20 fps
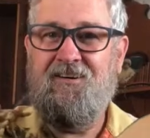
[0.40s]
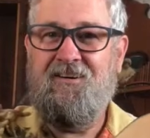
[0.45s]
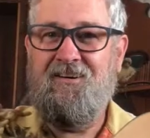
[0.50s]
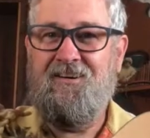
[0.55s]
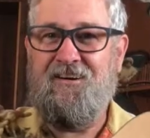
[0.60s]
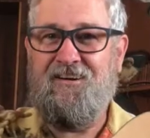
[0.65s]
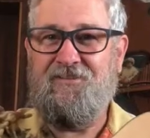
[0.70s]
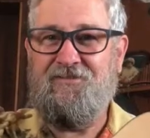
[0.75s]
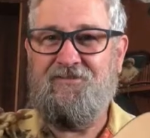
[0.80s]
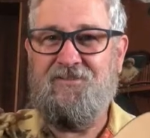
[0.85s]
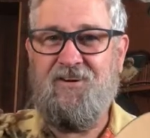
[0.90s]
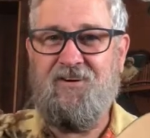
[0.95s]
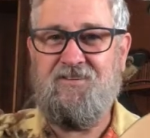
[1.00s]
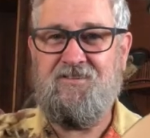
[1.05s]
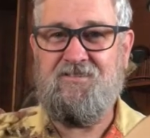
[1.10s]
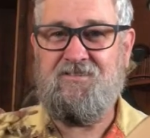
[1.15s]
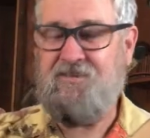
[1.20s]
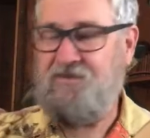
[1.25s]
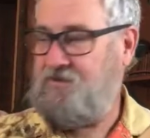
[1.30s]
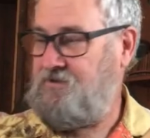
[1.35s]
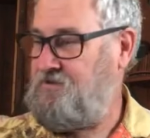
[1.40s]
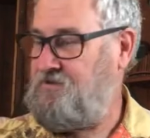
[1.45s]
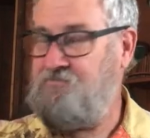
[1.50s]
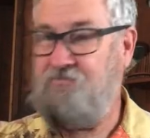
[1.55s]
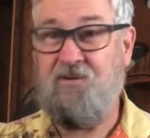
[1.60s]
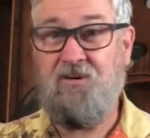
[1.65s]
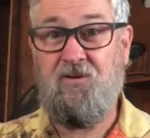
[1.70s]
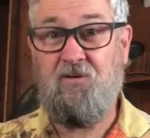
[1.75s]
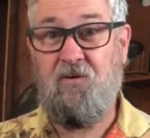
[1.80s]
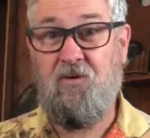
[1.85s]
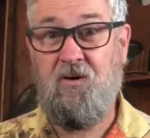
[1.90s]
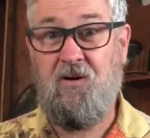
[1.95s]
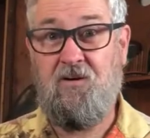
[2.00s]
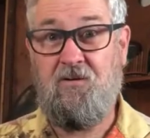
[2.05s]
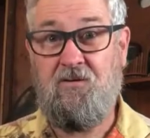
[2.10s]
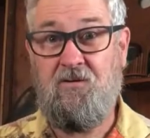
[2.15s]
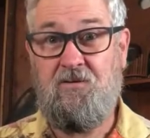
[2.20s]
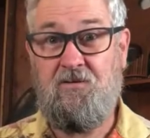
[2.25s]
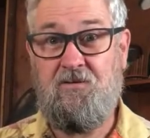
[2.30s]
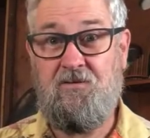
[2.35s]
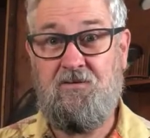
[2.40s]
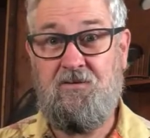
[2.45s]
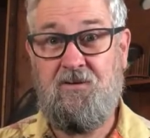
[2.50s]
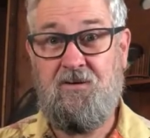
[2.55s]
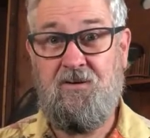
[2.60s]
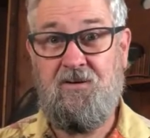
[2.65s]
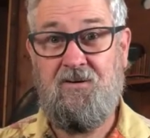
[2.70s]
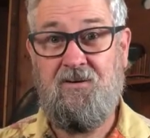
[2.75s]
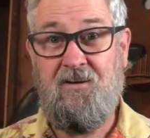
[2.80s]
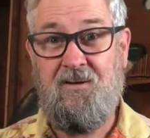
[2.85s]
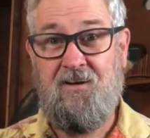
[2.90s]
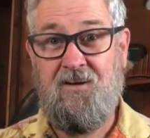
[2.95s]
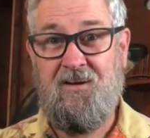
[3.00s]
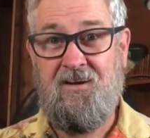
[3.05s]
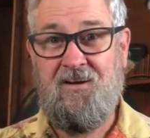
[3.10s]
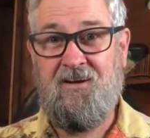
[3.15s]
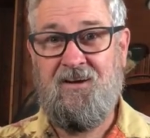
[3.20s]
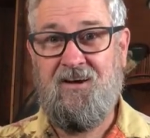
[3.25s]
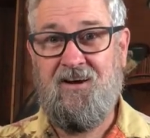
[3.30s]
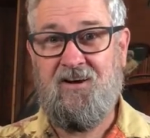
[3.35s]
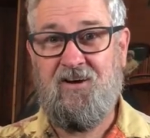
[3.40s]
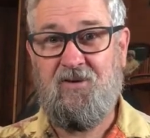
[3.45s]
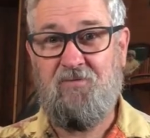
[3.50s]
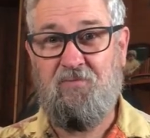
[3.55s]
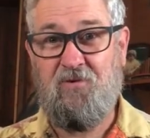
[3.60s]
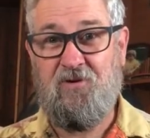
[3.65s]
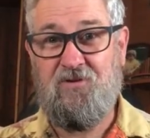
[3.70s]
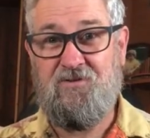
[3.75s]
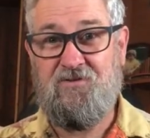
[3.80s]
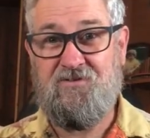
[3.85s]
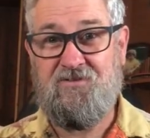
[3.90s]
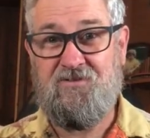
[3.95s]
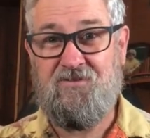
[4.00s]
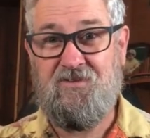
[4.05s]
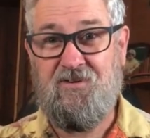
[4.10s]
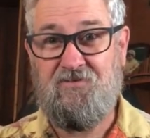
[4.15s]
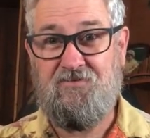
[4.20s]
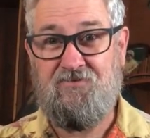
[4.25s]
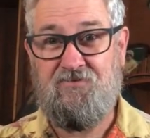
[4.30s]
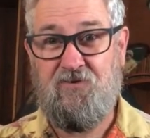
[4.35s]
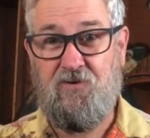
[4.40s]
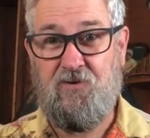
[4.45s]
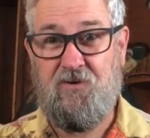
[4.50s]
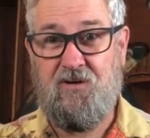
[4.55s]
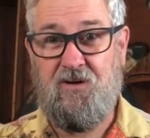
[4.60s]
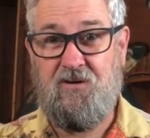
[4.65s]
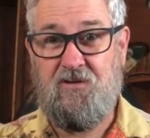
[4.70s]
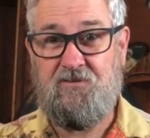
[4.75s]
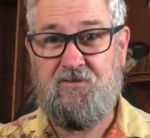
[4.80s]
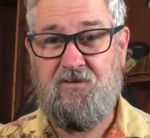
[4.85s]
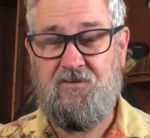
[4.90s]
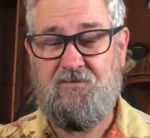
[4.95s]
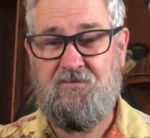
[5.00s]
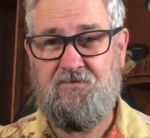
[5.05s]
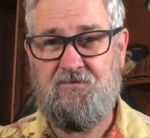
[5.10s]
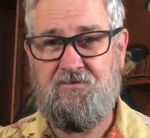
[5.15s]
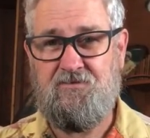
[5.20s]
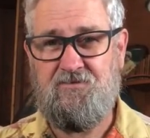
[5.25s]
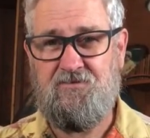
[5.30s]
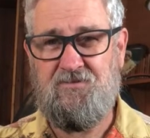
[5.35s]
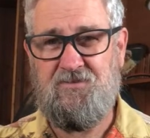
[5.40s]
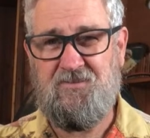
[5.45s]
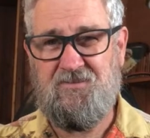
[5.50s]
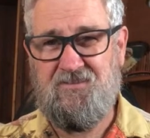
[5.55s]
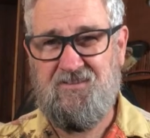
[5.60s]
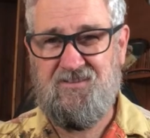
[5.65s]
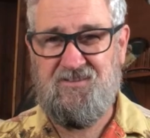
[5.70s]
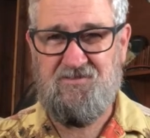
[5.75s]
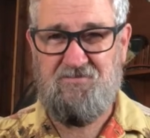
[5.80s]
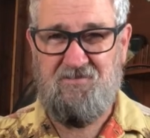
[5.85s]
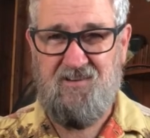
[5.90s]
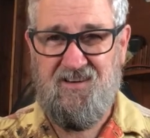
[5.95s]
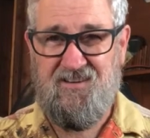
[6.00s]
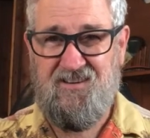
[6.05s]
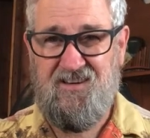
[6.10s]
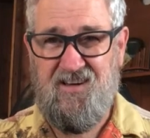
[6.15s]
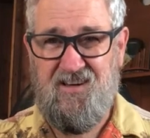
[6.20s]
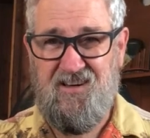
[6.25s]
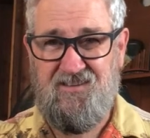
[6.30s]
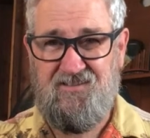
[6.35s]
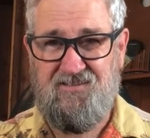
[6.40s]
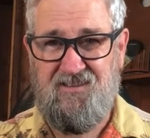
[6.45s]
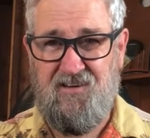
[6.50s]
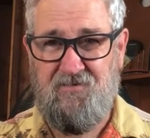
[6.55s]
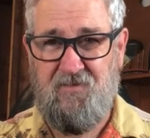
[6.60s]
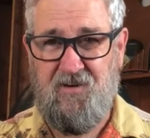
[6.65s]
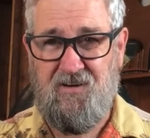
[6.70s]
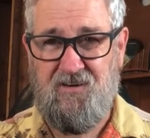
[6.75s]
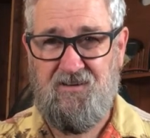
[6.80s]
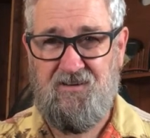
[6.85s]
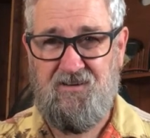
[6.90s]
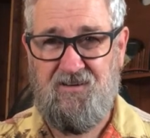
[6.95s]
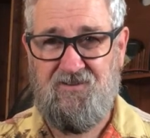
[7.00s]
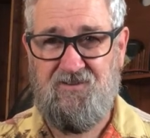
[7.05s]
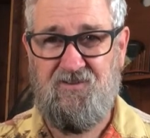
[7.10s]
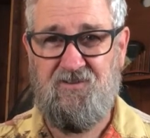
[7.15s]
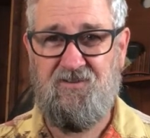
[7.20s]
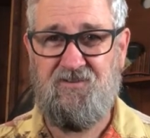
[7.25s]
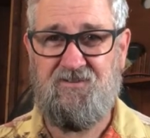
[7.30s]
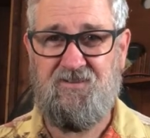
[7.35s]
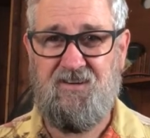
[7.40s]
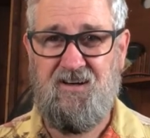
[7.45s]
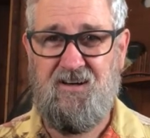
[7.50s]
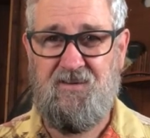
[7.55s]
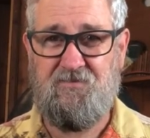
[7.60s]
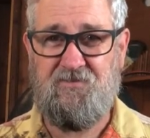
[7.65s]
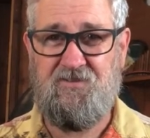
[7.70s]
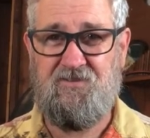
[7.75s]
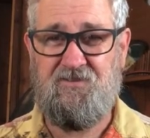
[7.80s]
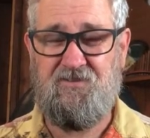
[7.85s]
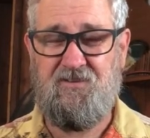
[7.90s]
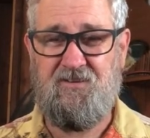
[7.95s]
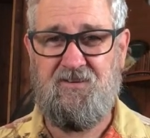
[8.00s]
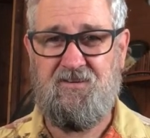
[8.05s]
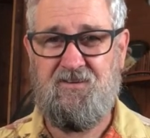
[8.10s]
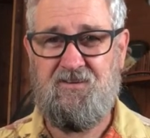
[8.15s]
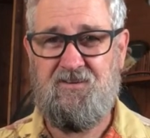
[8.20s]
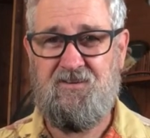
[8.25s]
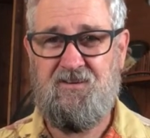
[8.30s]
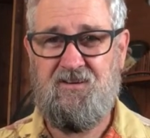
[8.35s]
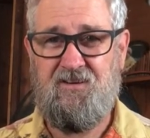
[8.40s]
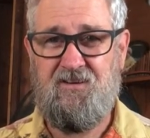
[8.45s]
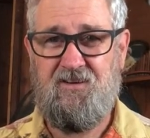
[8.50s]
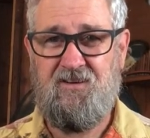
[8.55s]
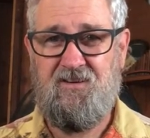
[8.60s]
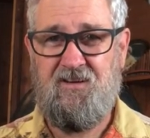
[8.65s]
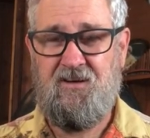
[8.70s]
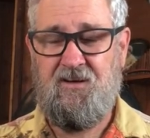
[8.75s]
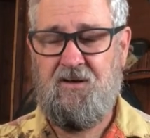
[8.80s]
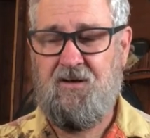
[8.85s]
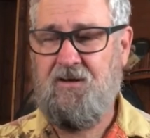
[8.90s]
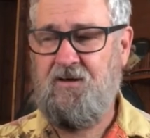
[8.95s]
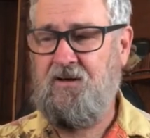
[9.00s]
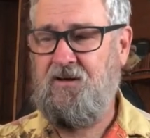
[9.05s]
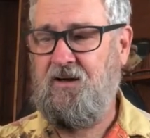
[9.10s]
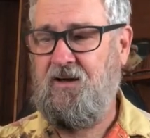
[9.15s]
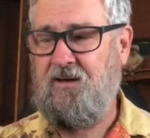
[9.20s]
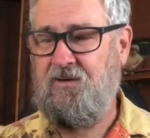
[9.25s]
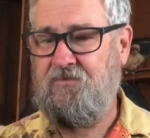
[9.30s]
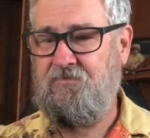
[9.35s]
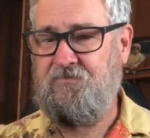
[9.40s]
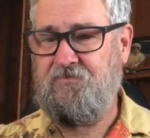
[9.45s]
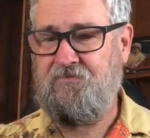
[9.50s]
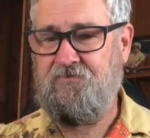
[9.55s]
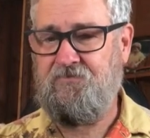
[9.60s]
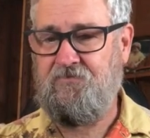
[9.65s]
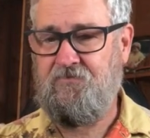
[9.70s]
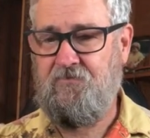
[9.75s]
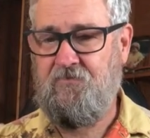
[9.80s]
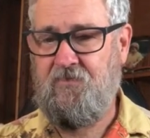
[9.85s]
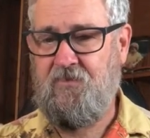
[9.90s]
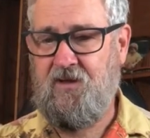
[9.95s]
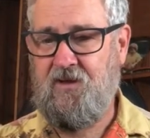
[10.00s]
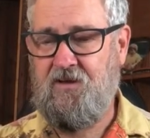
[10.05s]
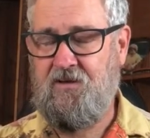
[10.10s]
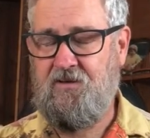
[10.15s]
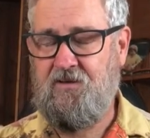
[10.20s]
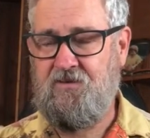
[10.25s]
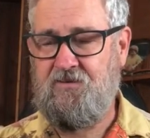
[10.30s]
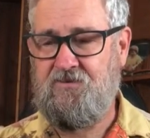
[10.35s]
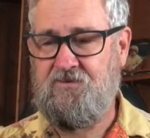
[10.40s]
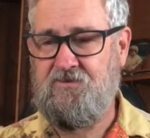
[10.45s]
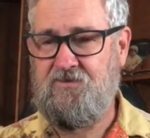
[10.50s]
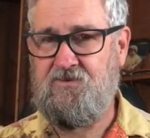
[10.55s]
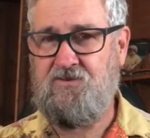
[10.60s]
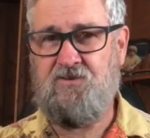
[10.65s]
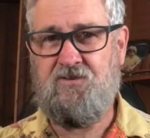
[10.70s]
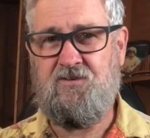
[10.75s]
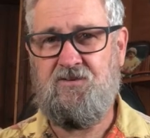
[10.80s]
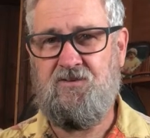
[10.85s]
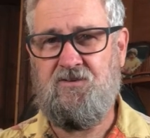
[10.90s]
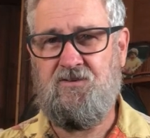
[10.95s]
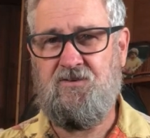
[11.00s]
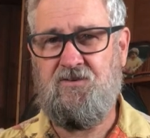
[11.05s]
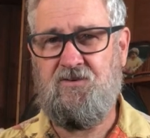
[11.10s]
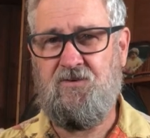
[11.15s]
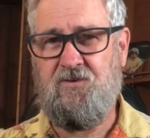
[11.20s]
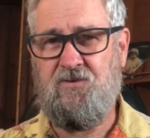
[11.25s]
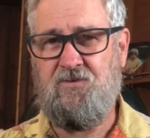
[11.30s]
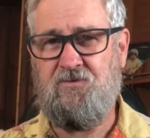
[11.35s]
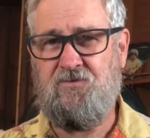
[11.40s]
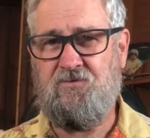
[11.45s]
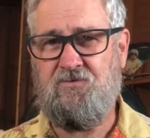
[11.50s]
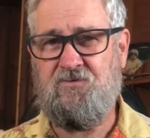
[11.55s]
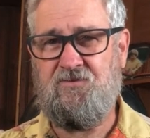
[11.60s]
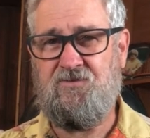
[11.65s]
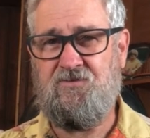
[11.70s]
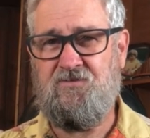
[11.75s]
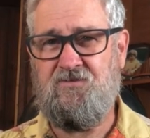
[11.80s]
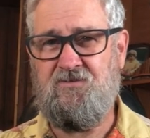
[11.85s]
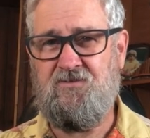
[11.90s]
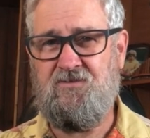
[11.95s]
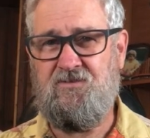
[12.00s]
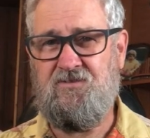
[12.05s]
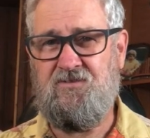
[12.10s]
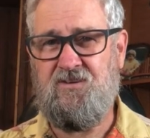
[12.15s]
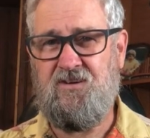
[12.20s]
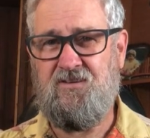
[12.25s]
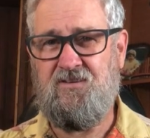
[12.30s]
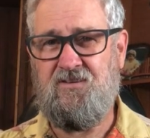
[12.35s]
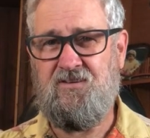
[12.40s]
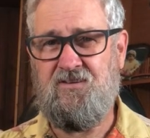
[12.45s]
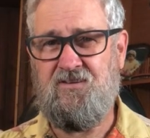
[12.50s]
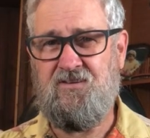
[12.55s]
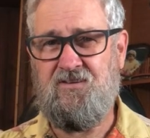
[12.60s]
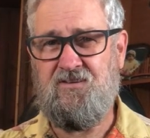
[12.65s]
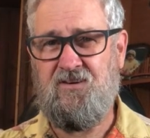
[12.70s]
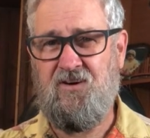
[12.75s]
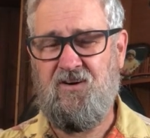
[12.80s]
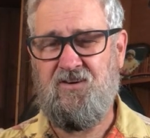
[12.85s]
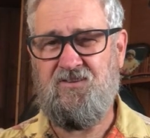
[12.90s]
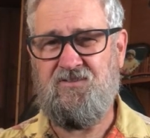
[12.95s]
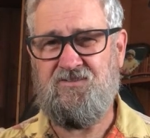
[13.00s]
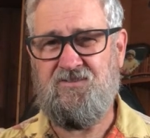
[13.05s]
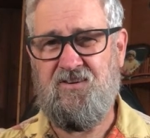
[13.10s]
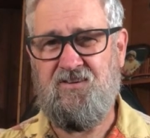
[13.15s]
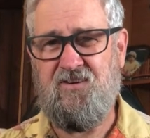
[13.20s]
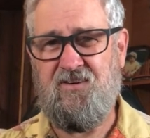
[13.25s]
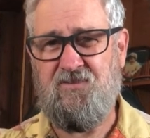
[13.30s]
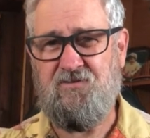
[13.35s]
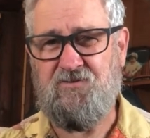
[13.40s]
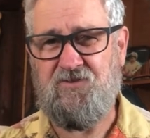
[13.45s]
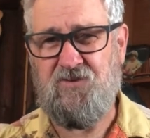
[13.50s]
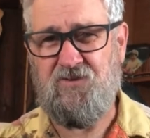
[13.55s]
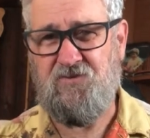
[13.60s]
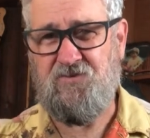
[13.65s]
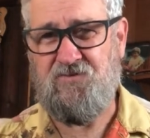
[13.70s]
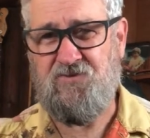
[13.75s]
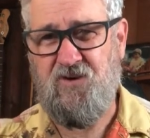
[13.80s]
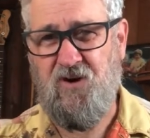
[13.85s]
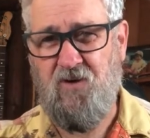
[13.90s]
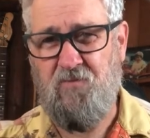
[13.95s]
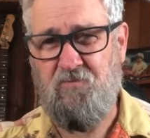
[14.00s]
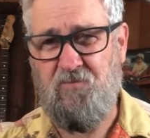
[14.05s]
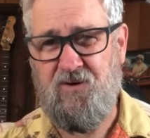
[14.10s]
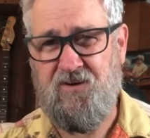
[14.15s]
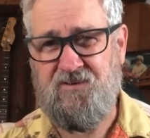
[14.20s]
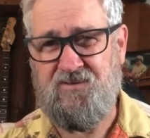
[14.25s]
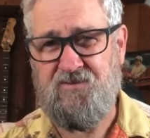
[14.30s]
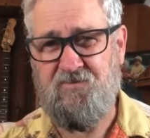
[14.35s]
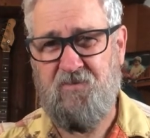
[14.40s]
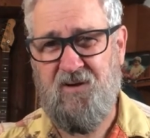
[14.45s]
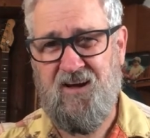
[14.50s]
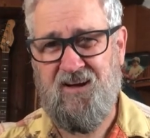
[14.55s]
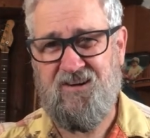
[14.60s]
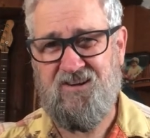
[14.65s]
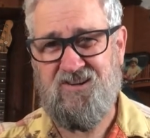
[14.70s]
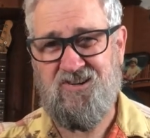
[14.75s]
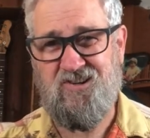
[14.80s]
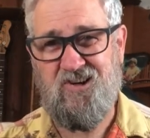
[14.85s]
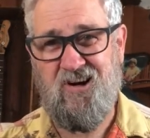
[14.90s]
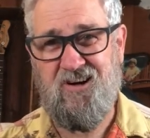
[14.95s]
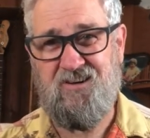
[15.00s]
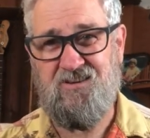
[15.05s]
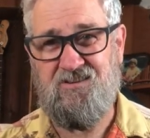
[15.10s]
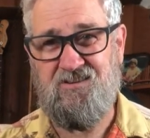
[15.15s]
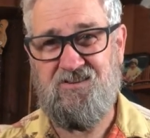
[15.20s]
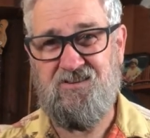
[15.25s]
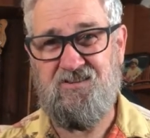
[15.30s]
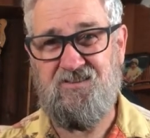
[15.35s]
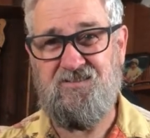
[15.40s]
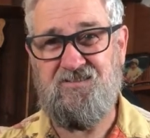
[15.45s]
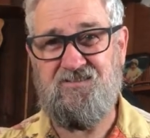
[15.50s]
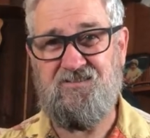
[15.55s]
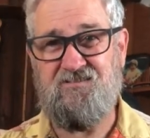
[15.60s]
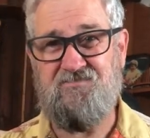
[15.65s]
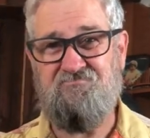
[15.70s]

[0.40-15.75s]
Hey folks, been a while. I've got a blues song for you. I think it's a Ray Charles number. I should have looked it up, shouldn't I? It's called, I used to think it was called Time Brings About a Change because